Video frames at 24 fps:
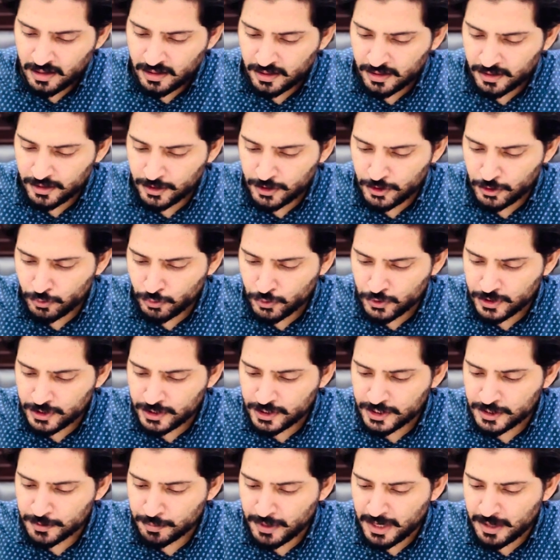
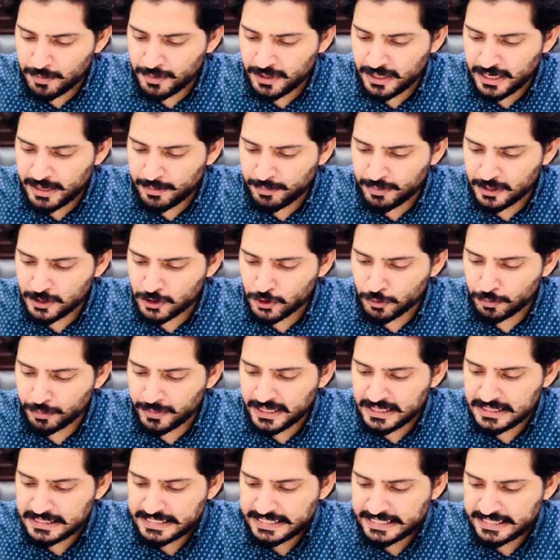users may be able to
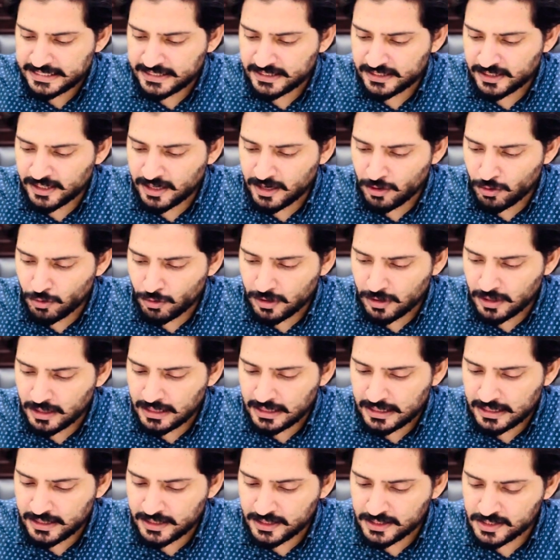maintain their
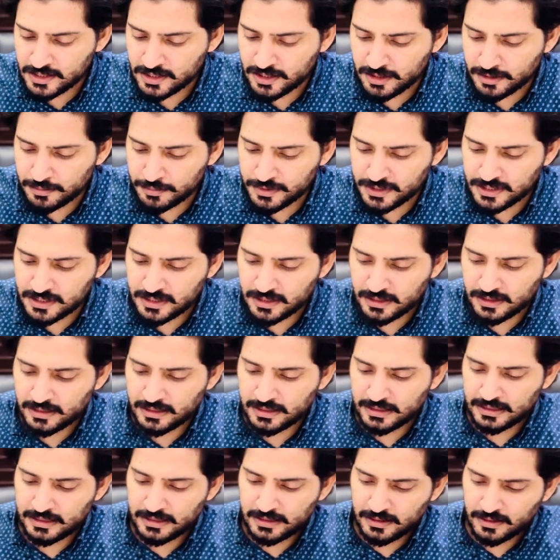local customs
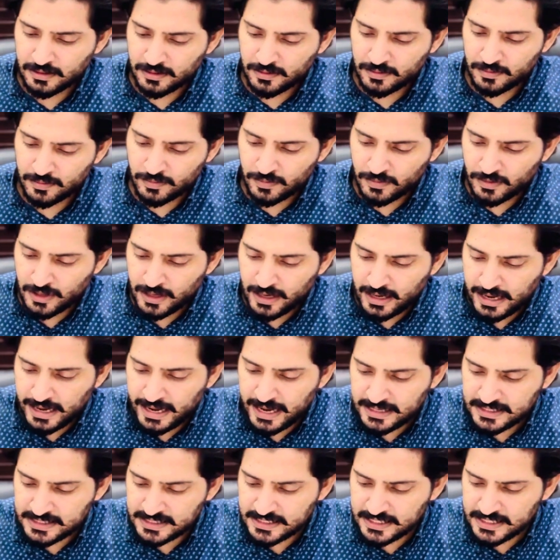
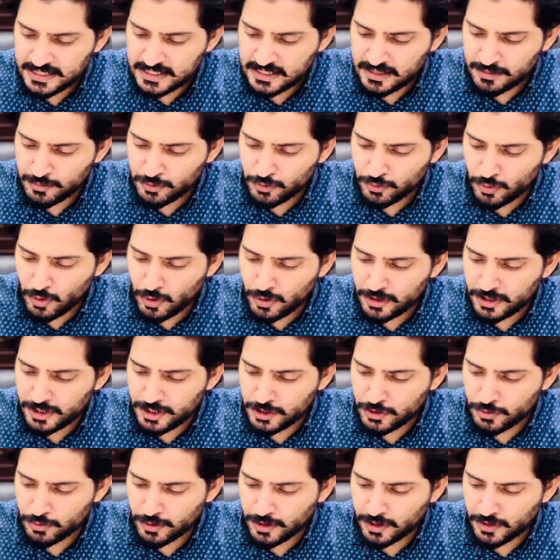as systems do not
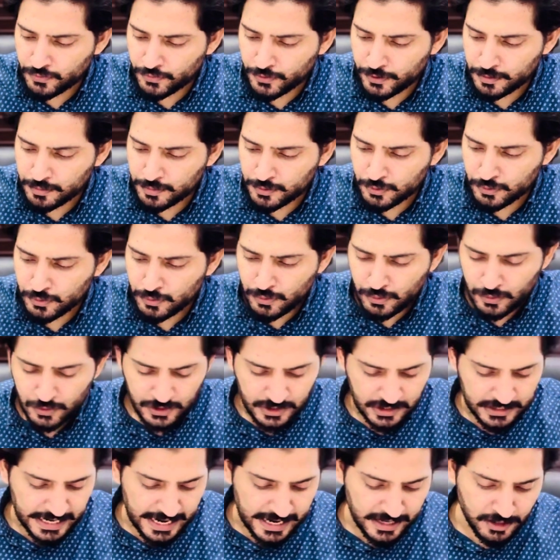need to conform to
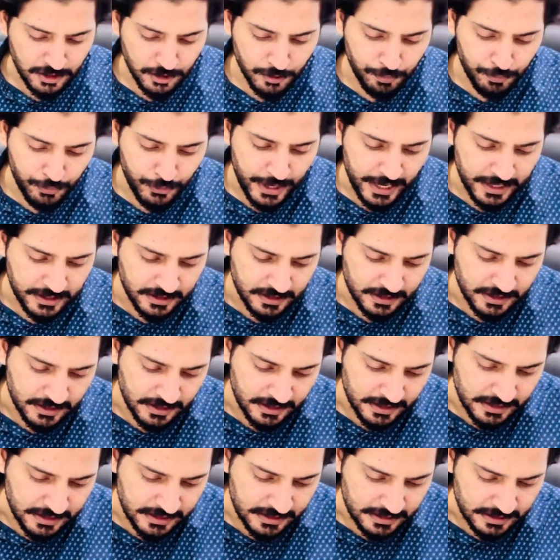standard
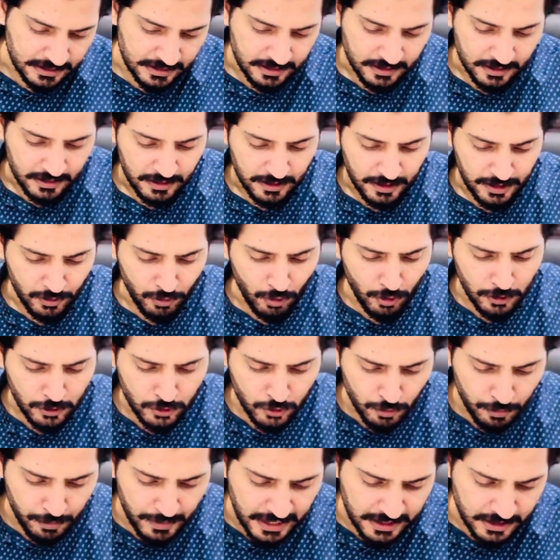practices. He
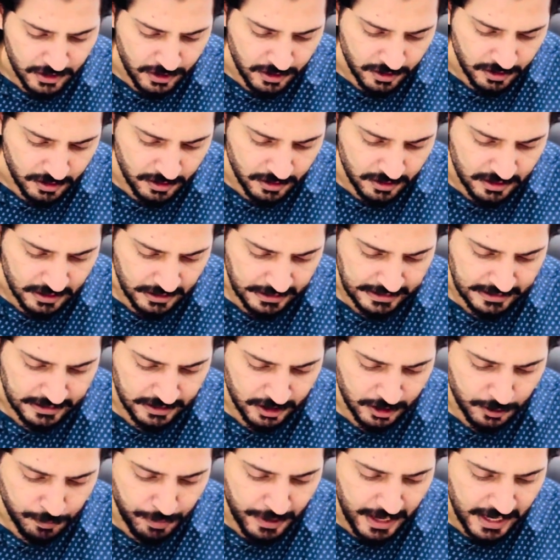also mentions in
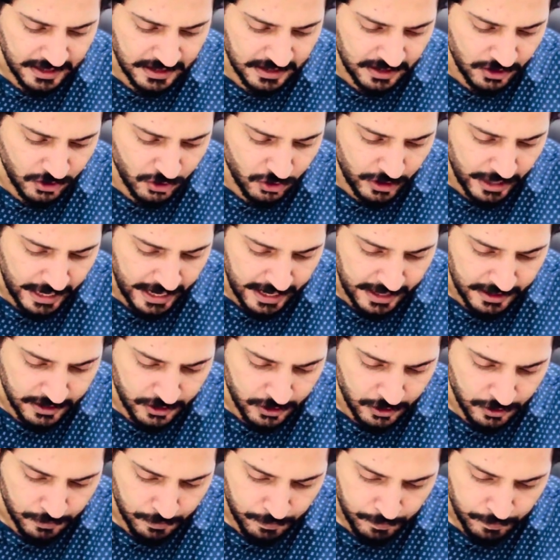this passage that